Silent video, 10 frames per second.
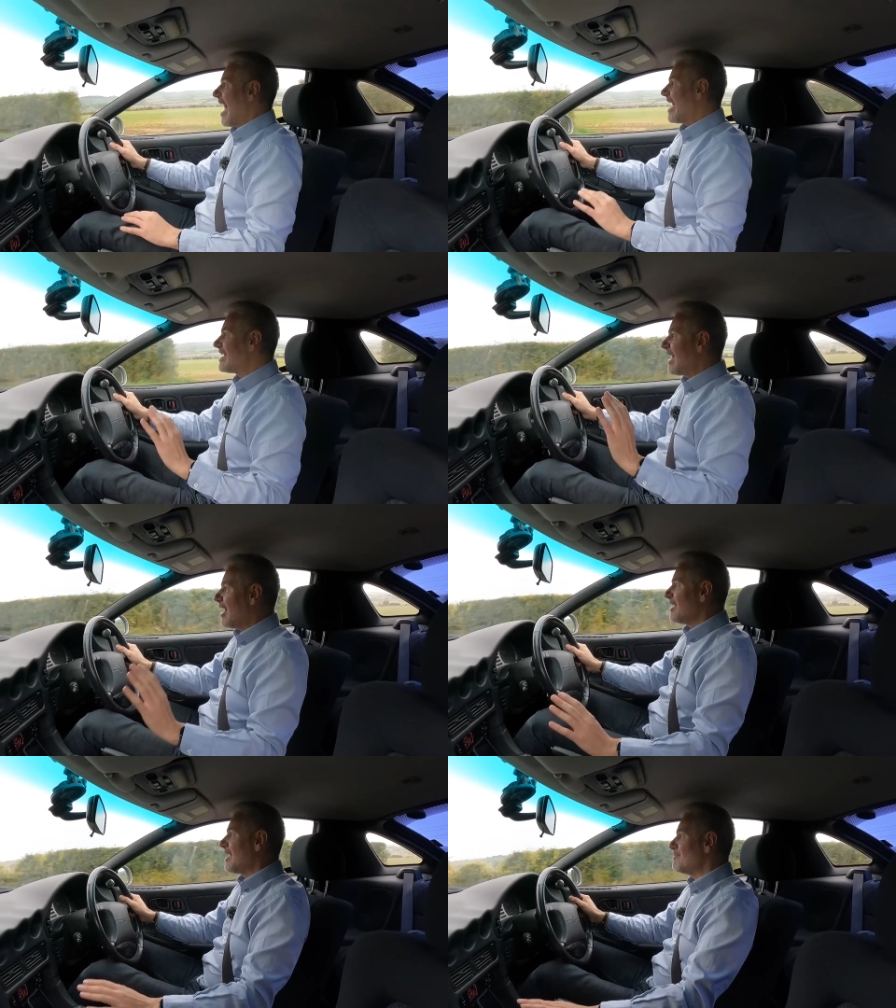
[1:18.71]
And
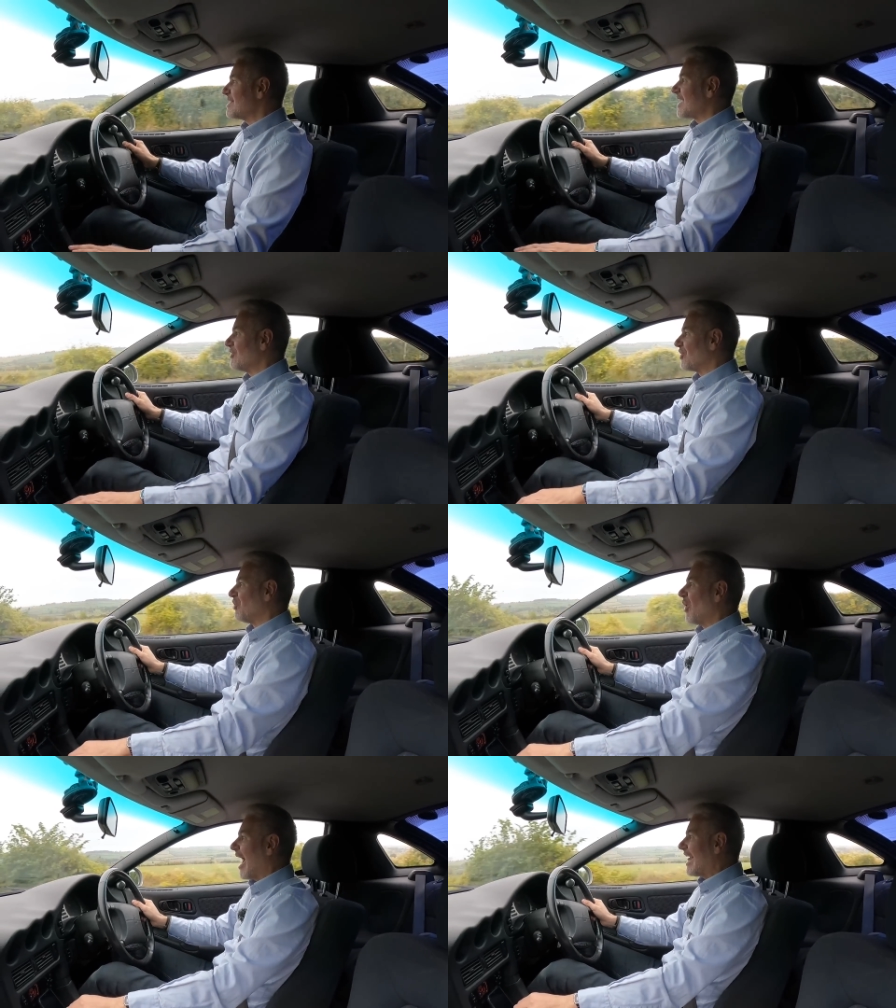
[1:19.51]
I, uh, let me tell
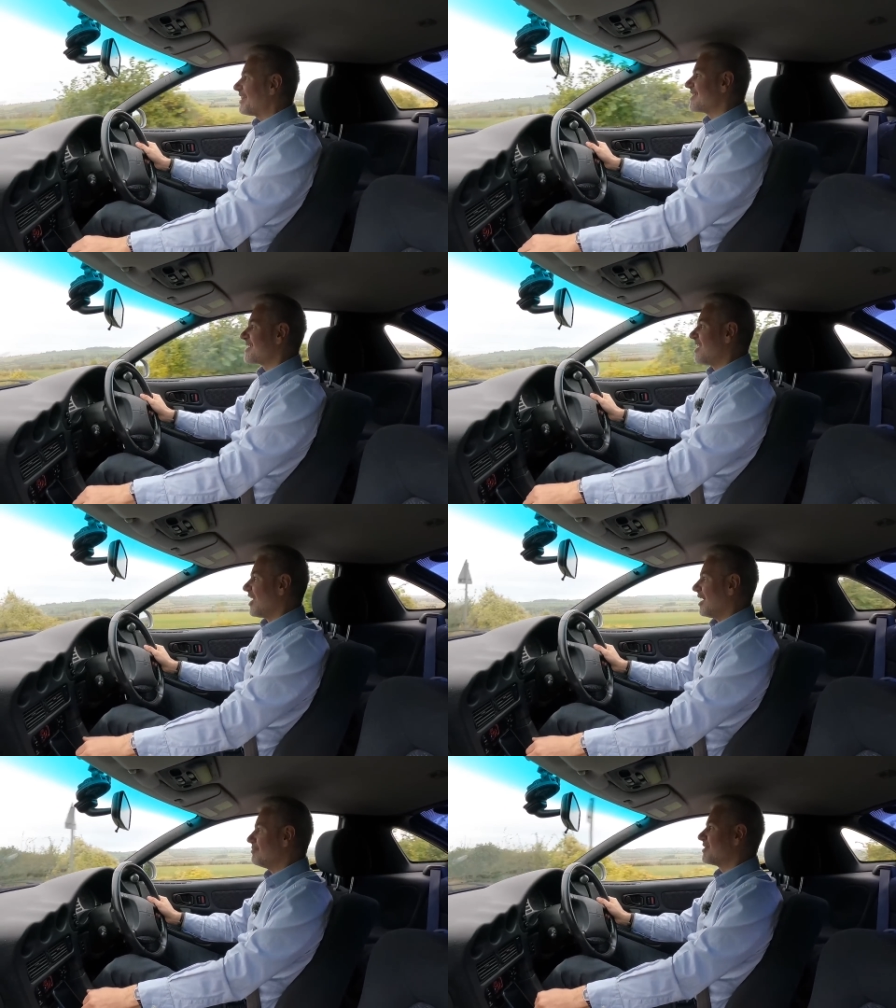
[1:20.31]
you, at the
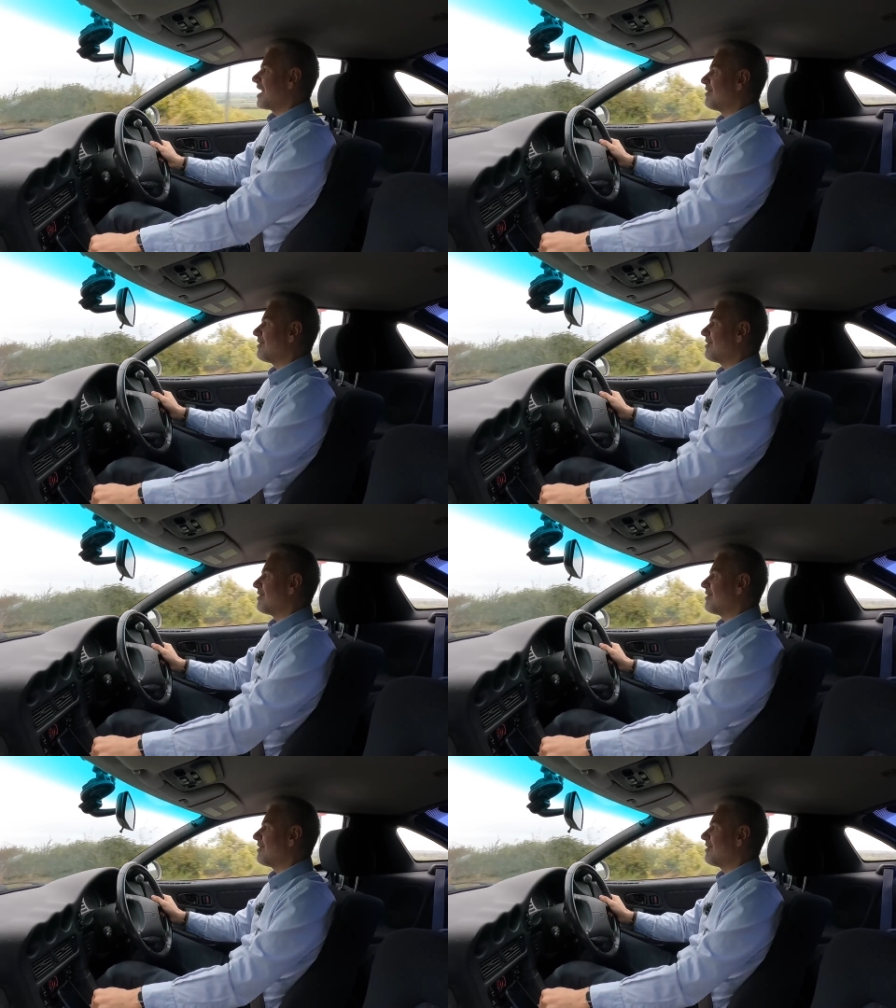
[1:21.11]
time,